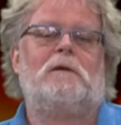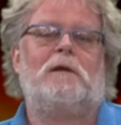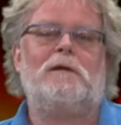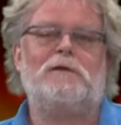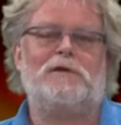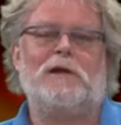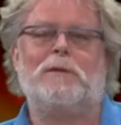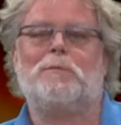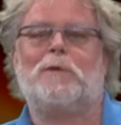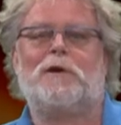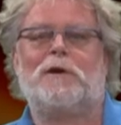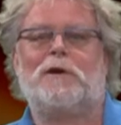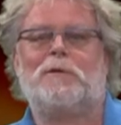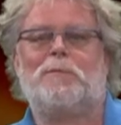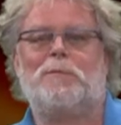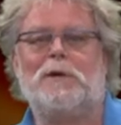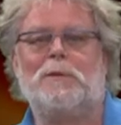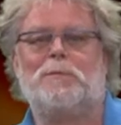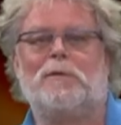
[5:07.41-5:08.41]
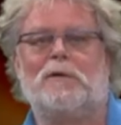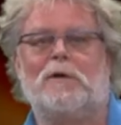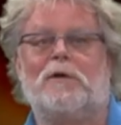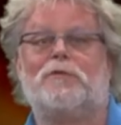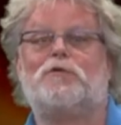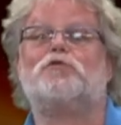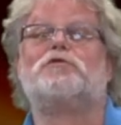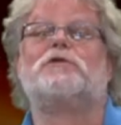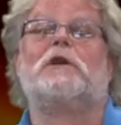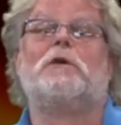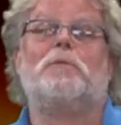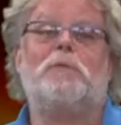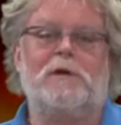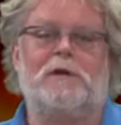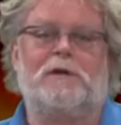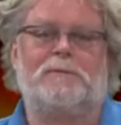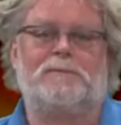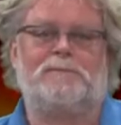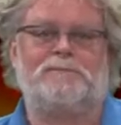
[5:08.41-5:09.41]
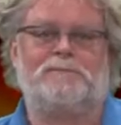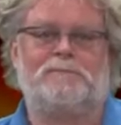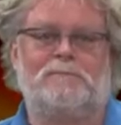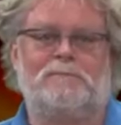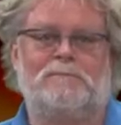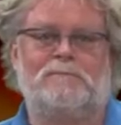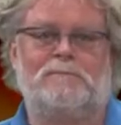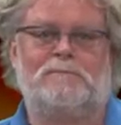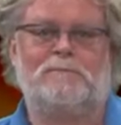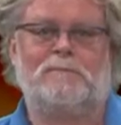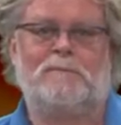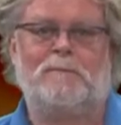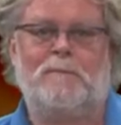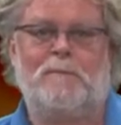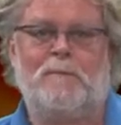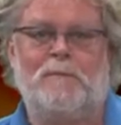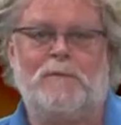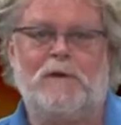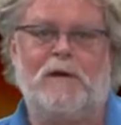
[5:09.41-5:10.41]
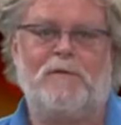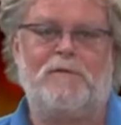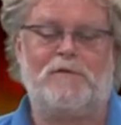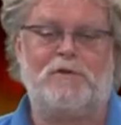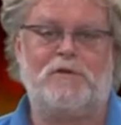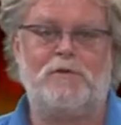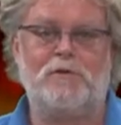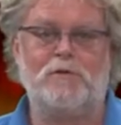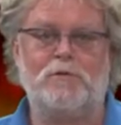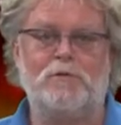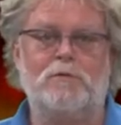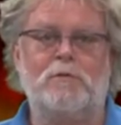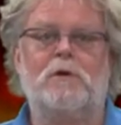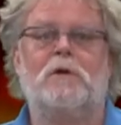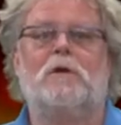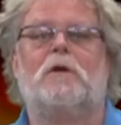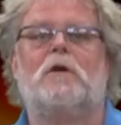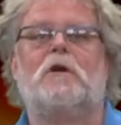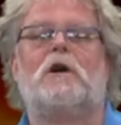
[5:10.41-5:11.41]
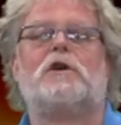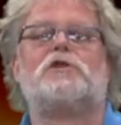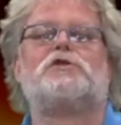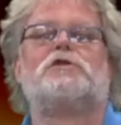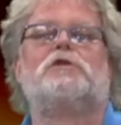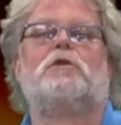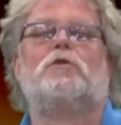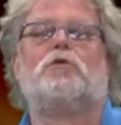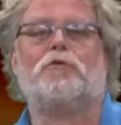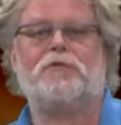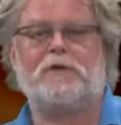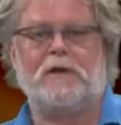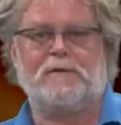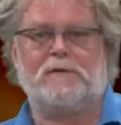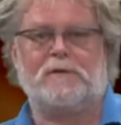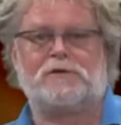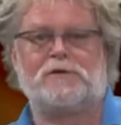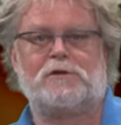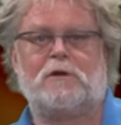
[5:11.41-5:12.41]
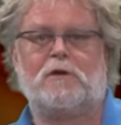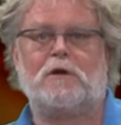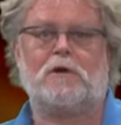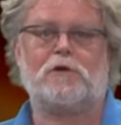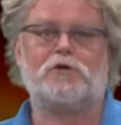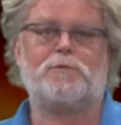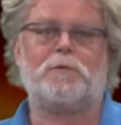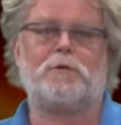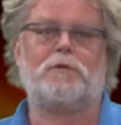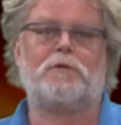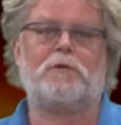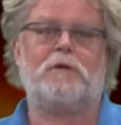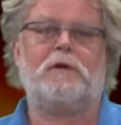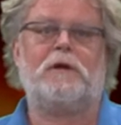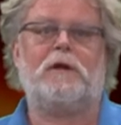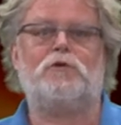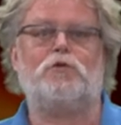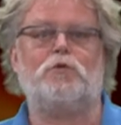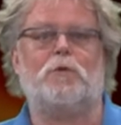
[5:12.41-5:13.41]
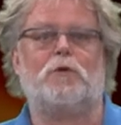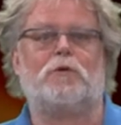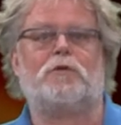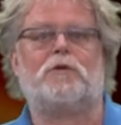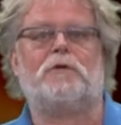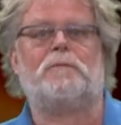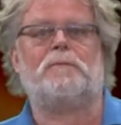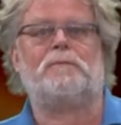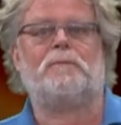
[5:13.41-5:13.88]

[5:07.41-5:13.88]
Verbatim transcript: In Denmark, people love to drink beer. They have two large contenders, Carlsberg and Tuborg.